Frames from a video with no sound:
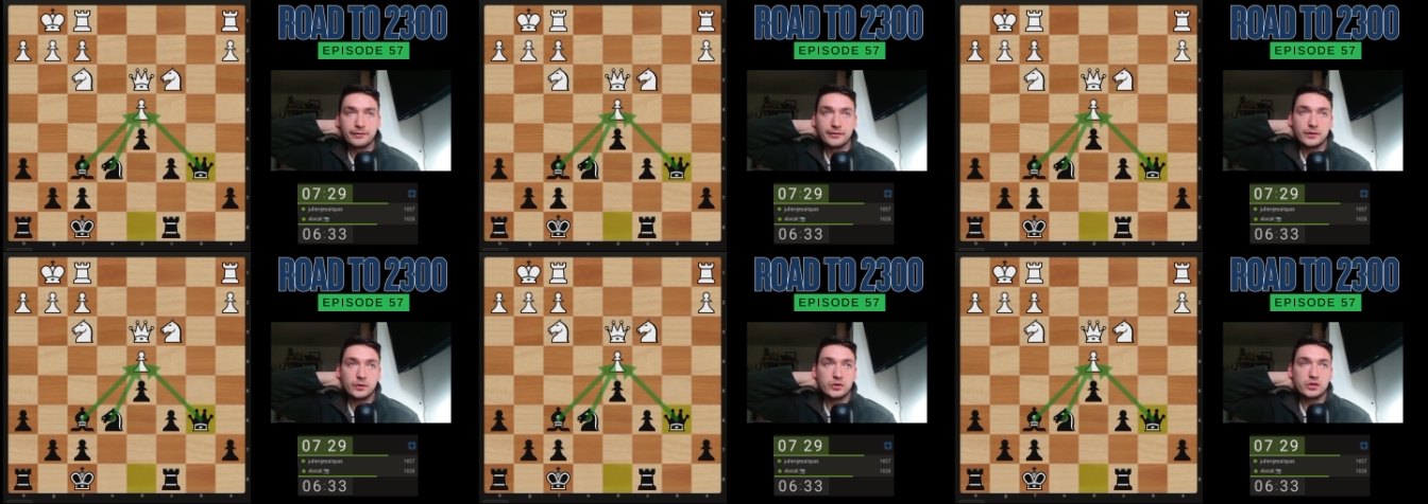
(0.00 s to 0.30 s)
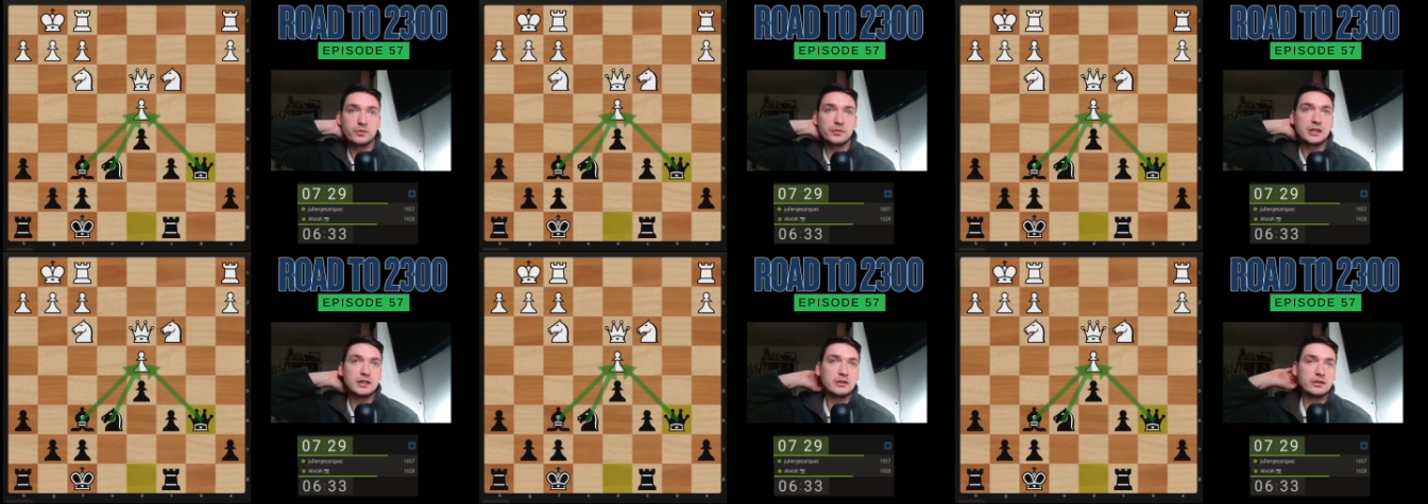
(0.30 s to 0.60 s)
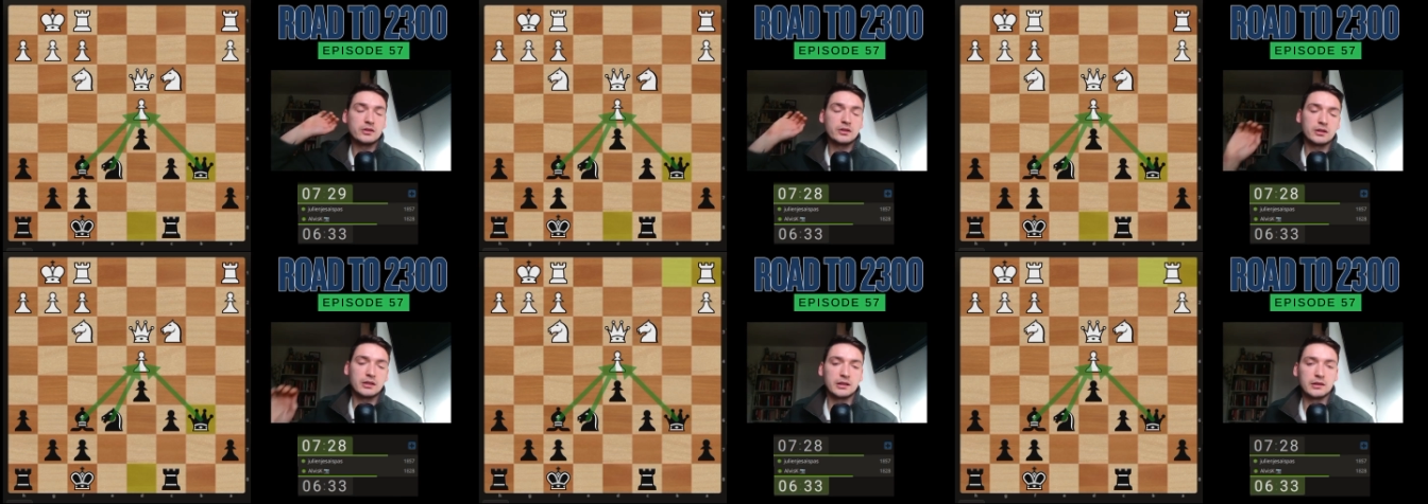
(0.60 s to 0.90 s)
which means
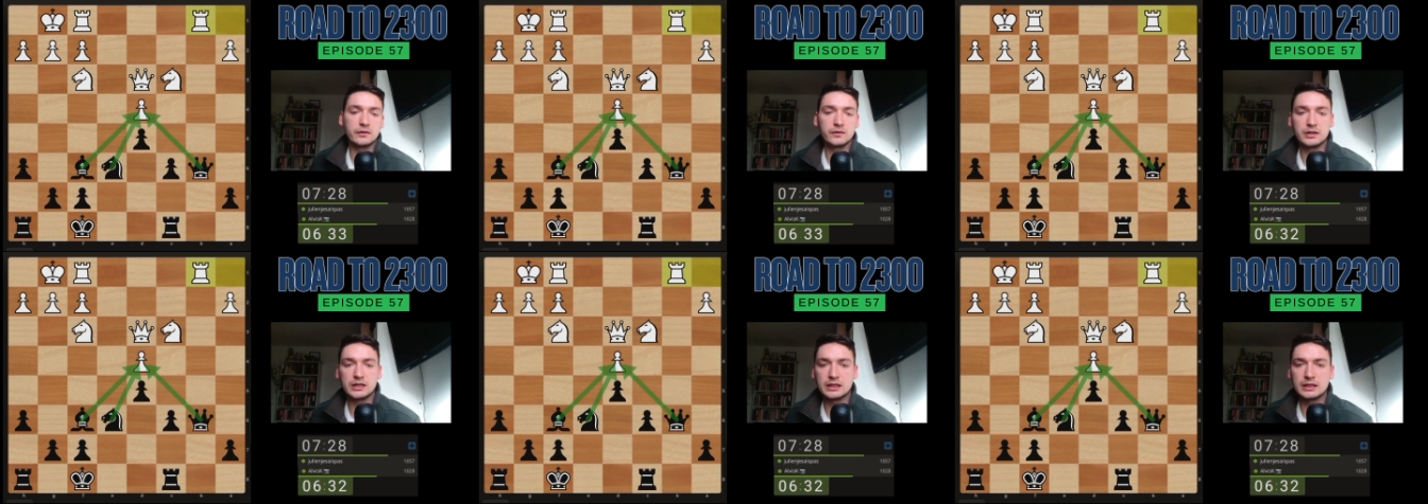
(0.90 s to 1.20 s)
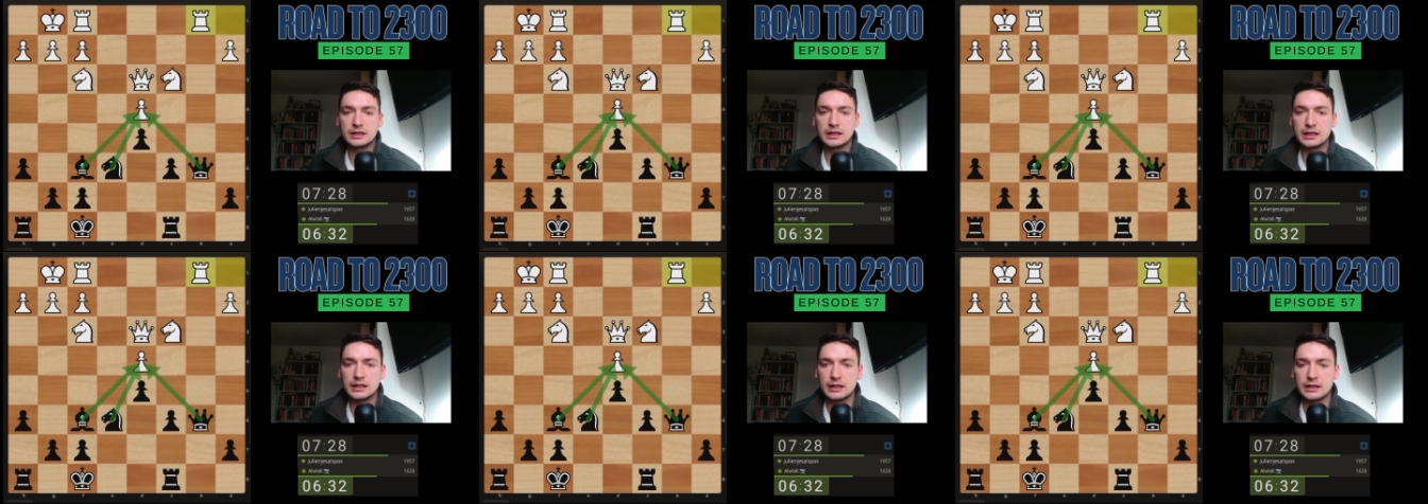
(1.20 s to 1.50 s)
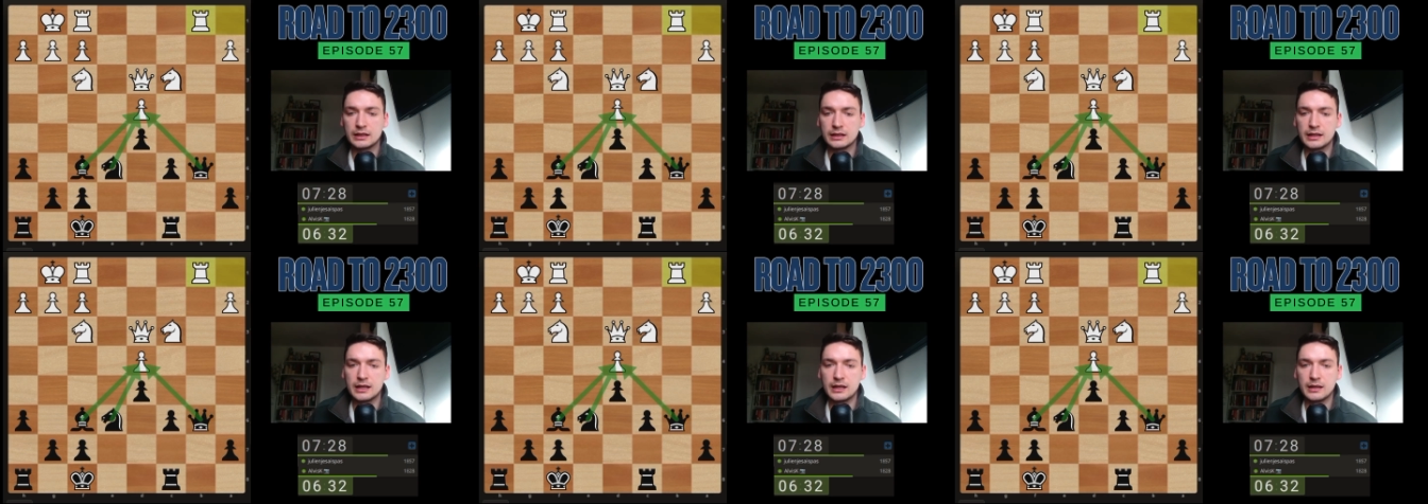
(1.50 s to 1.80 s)
you're kind of dictating
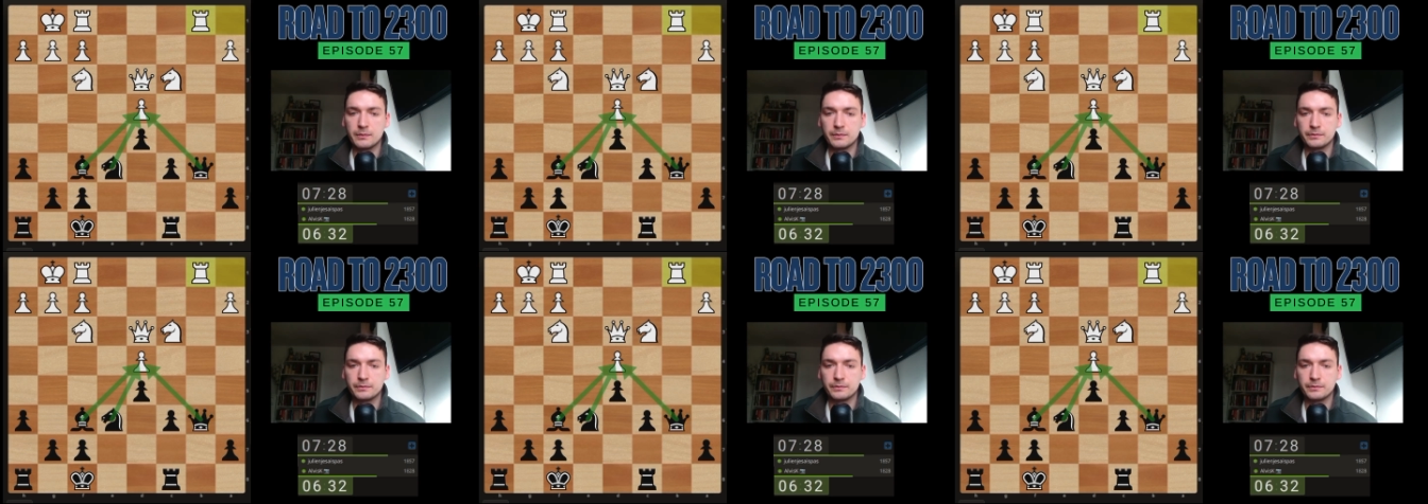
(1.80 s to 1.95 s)
the game.